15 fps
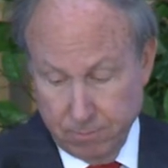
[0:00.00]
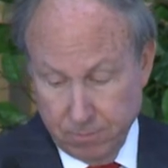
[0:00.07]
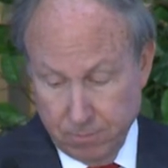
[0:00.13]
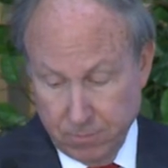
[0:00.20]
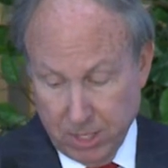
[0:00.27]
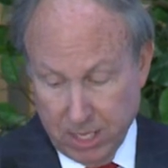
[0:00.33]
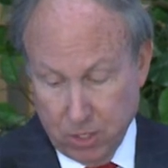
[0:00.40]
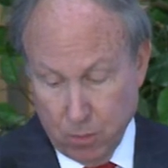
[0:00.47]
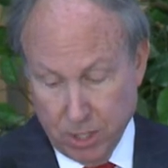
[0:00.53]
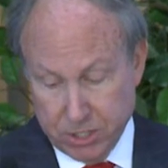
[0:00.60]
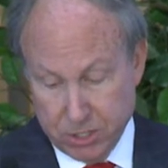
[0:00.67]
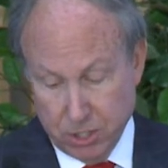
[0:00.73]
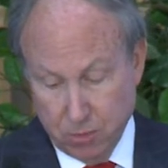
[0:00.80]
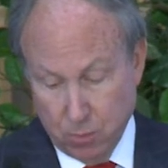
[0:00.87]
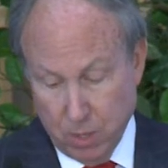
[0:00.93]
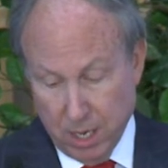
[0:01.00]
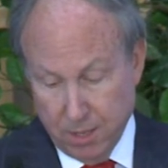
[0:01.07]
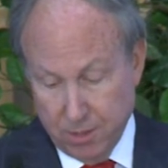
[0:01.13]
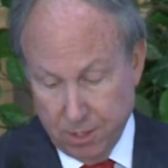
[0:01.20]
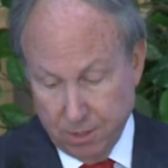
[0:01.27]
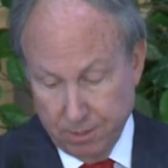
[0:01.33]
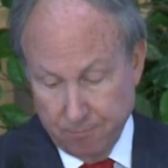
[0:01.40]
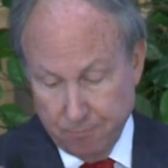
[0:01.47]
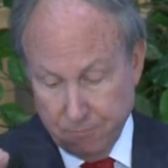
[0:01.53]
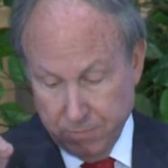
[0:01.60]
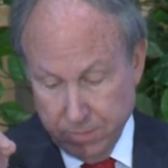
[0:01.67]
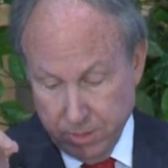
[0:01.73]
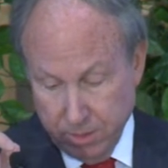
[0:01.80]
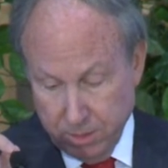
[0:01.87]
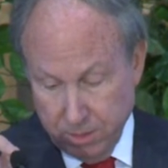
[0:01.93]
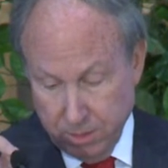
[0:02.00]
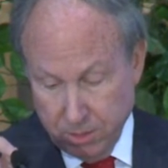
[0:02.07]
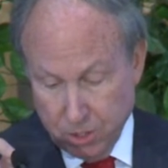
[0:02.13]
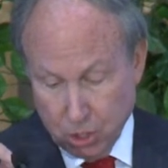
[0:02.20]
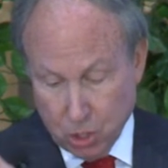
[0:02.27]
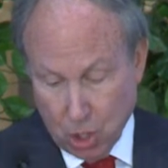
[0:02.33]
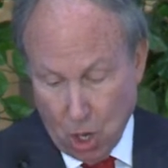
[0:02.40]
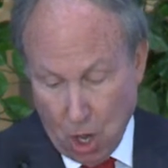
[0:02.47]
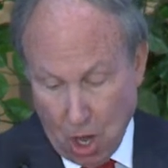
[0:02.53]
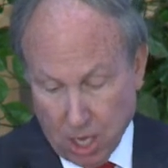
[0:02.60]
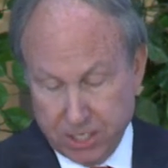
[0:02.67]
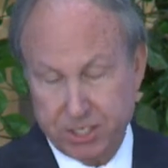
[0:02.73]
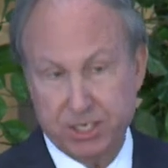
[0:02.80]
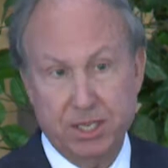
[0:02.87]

They question whether the cost